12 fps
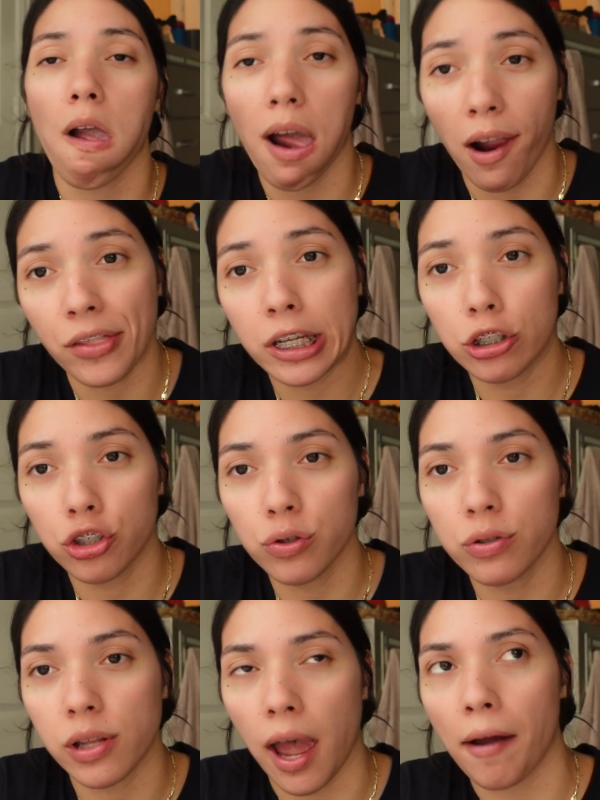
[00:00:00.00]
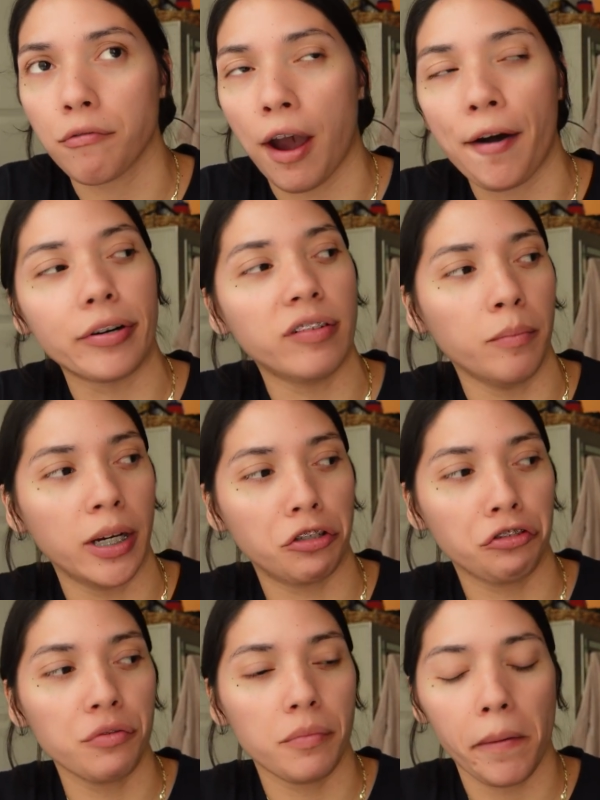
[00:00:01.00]
I did choose that route of my
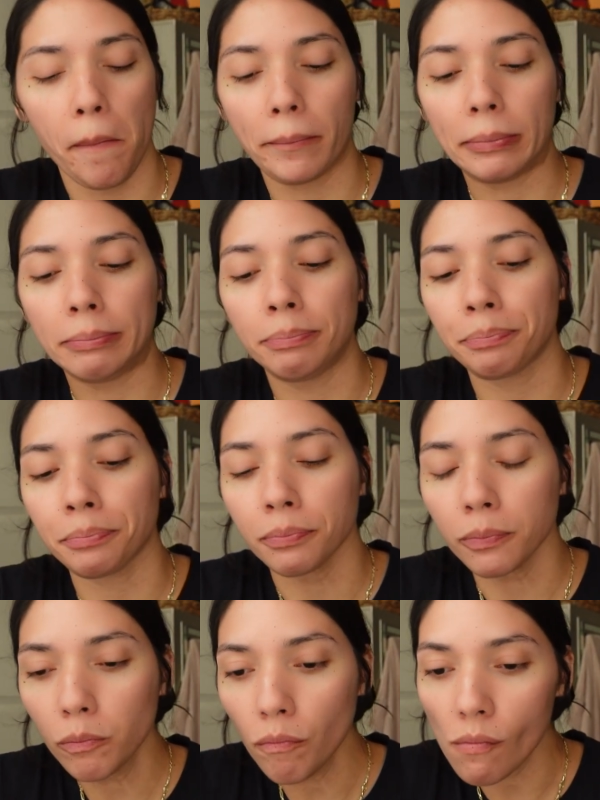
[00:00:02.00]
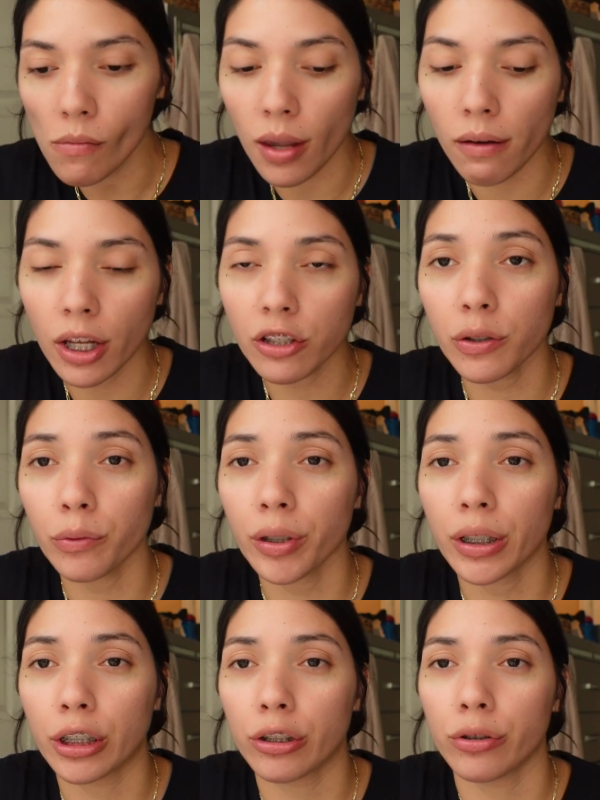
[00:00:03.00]
treatment. That's what we're
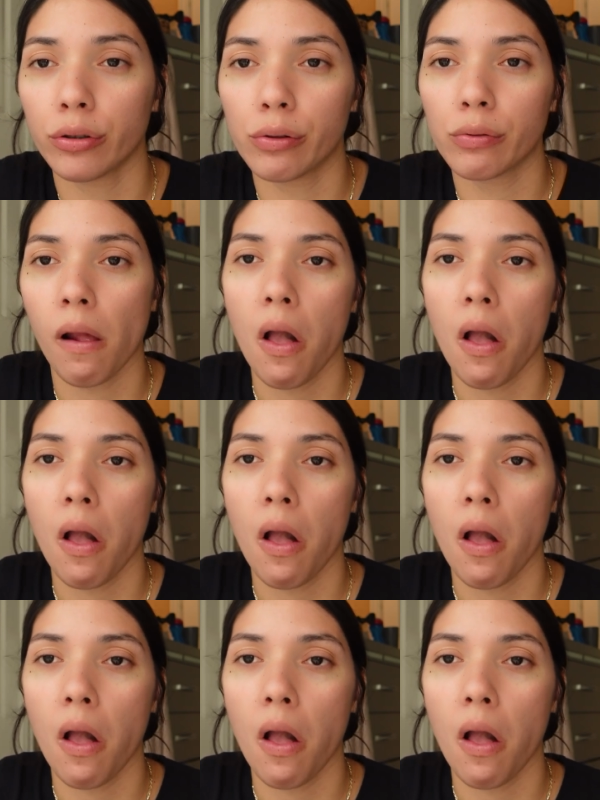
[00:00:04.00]
gonna do.